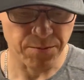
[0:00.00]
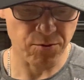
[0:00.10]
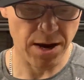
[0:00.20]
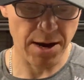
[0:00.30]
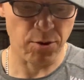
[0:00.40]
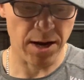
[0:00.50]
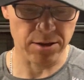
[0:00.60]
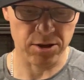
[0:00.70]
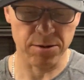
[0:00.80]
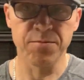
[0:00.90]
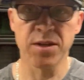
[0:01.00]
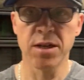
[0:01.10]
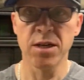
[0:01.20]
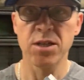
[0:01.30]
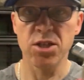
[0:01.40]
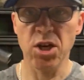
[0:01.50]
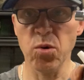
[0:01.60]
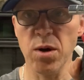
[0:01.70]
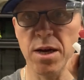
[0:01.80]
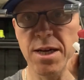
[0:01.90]
Right, what else?
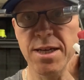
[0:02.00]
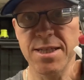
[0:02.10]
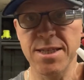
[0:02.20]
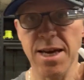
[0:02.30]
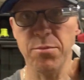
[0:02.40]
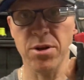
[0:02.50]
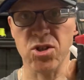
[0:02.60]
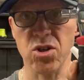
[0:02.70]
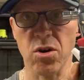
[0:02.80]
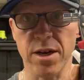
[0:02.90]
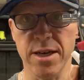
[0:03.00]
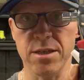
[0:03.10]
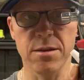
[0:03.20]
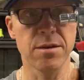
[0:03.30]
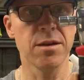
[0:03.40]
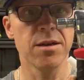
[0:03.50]
Two ten mil sockets.